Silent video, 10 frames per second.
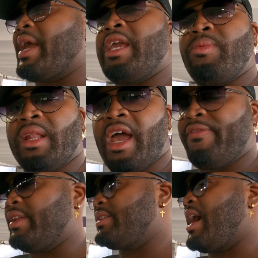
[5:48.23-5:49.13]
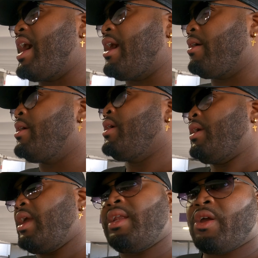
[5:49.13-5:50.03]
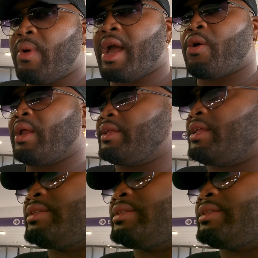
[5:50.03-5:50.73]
I keep the life of the tire and their ride quality